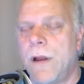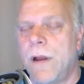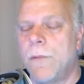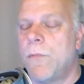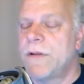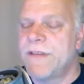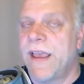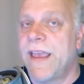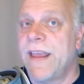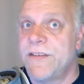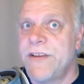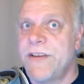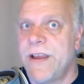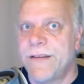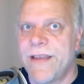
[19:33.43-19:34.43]
you know, once I
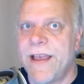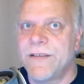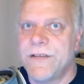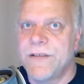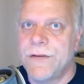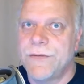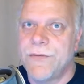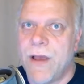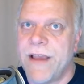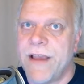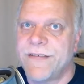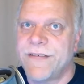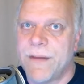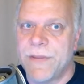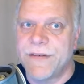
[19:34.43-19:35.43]
get a chance to actually
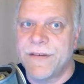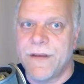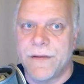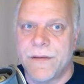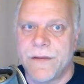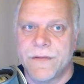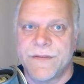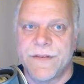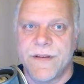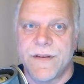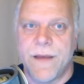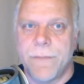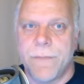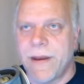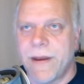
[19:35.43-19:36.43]
try some of this other
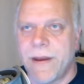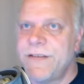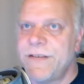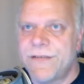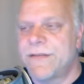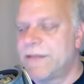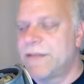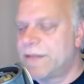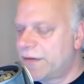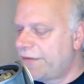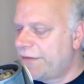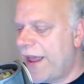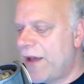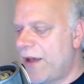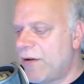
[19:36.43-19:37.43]
stuff. I mean, I just
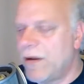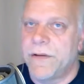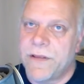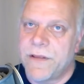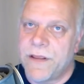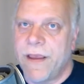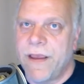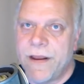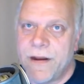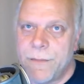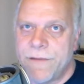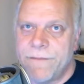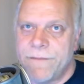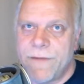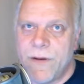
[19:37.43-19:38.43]
downloaded the thing into
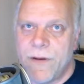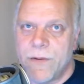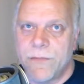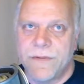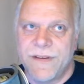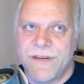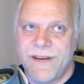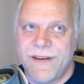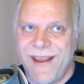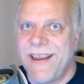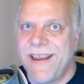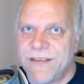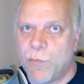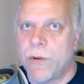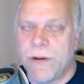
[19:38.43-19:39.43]
my phone today,
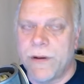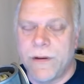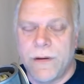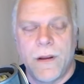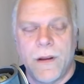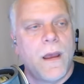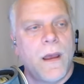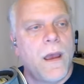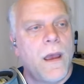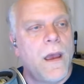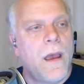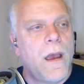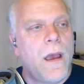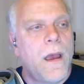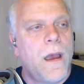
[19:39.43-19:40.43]
this morning.
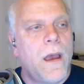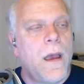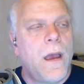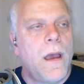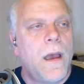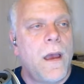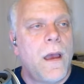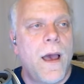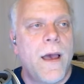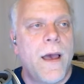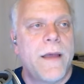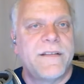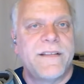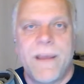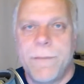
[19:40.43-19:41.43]

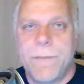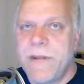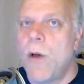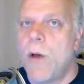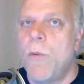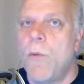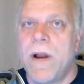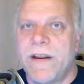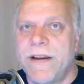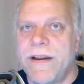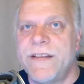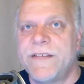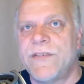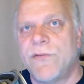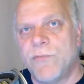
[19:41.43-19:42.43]
Uh, let me know what
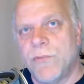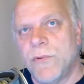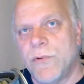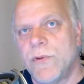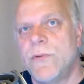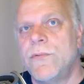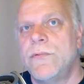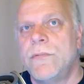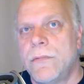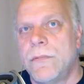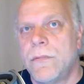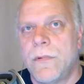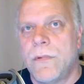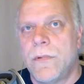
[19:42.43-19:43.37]
it is through